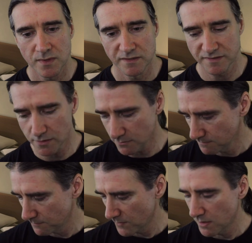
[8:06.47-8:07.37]
So,
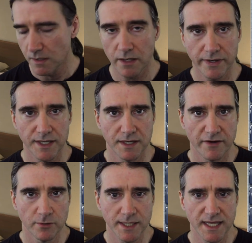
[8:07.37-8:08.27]
all right,
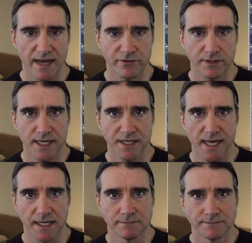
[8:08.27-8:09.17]
everybody have a great day.